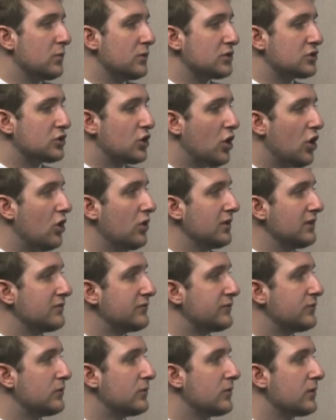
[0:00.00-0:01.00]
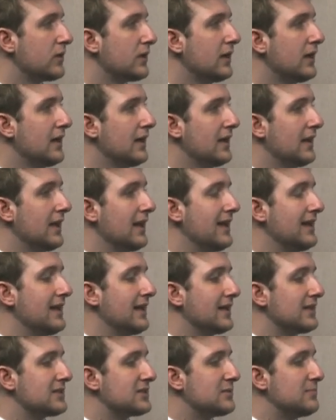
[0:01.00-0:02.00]
was calling for an
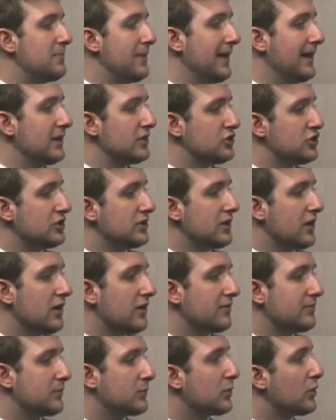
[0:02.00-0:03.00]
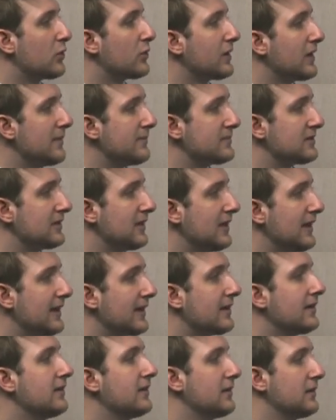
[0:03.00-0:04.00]
expansion of programs
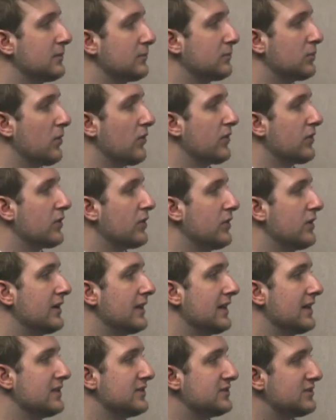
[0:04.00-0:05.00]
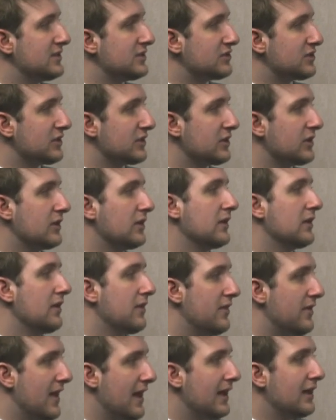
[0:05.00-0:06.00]
like brotherhood and sisterhood
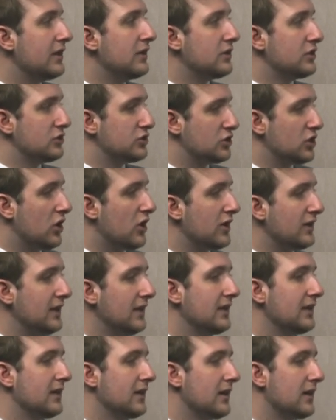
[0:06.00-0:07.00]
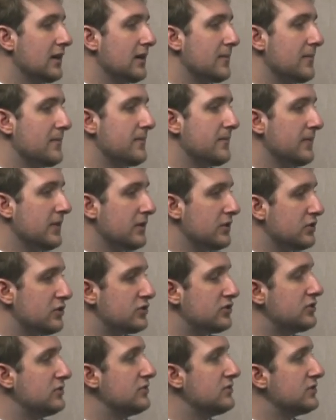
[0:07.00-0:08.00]
that target um,
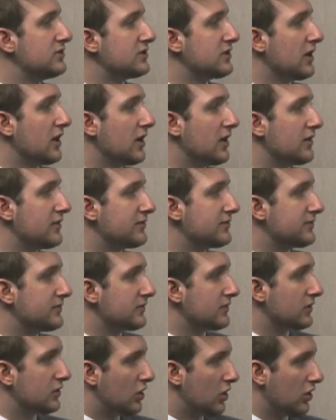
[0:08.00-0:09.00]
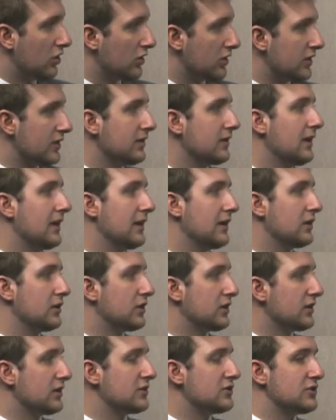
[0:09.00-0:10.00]
students of color and
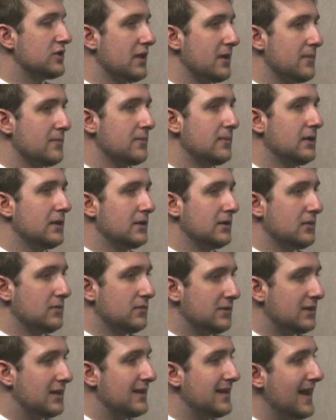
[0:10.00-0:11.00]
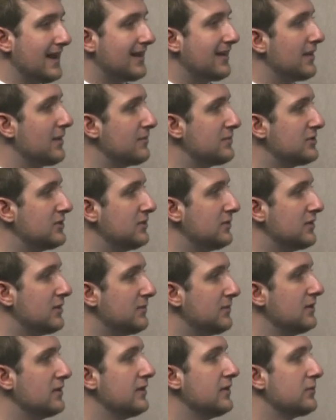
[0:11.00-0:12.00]
encourage them, connect them to
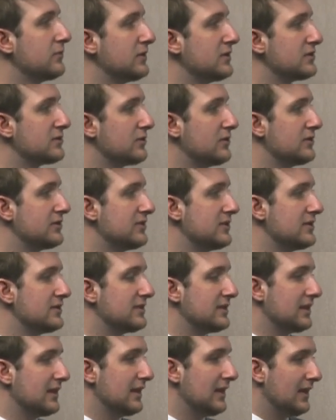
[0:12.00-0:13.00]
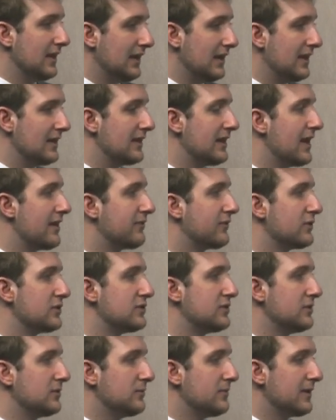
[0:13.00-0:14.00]
community resources in an effort
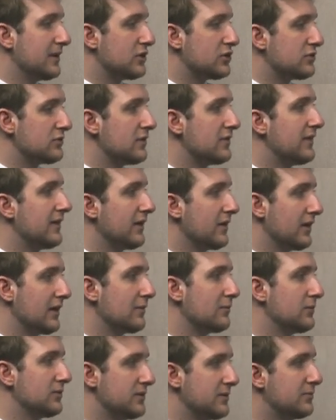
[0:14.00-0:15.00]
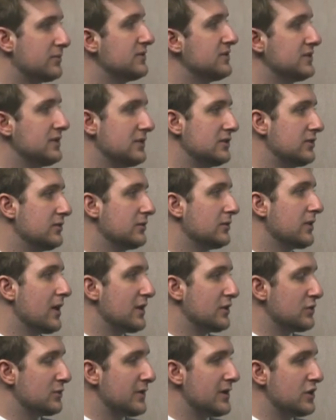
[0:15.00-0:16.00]
to make sure that they are able to proceed to
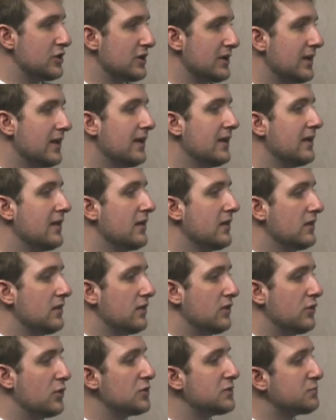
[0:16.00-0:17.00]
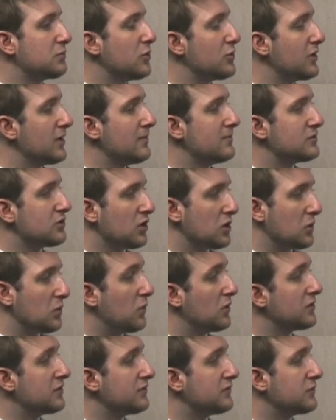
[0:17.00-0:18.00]
graduation. Those programs are
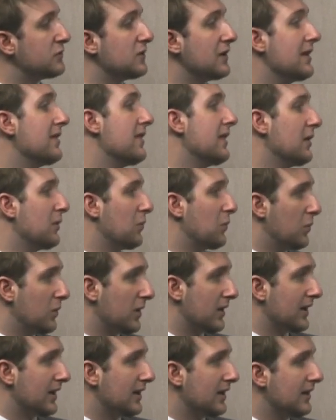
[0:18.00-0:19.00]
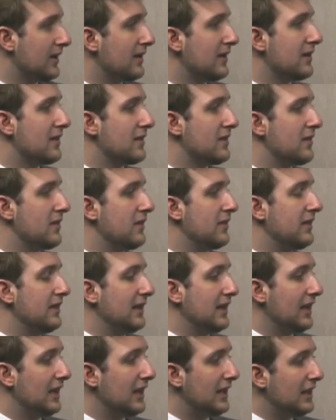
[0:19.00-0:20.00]
wonderful and they work.
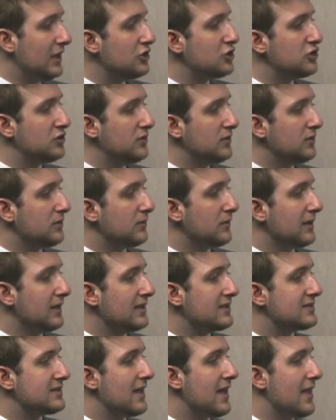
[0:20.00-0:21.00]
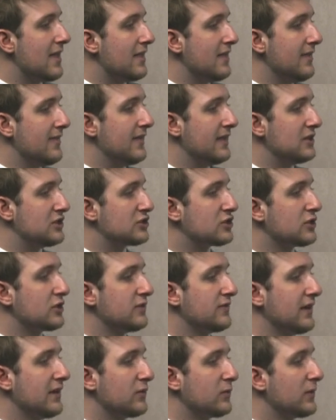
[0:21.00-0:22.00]
The issue is that they
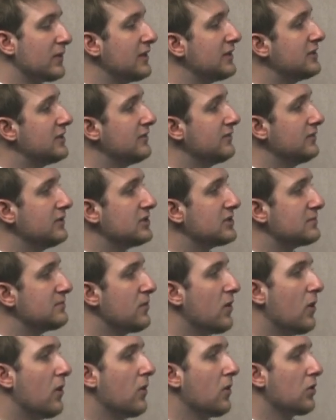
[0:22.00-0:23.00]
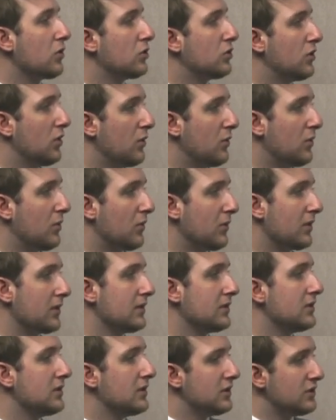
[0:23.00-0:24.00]
serve a relatively small cohort.
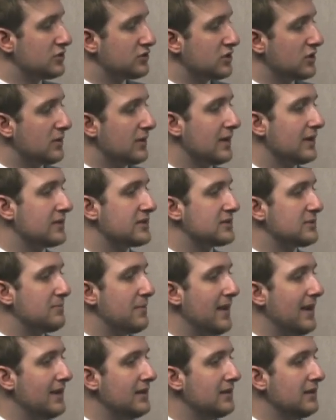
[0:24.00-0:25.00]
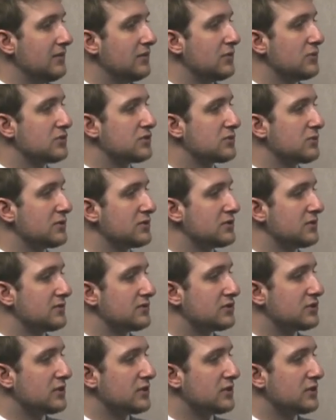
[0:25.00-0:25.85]
So expanding those sorts of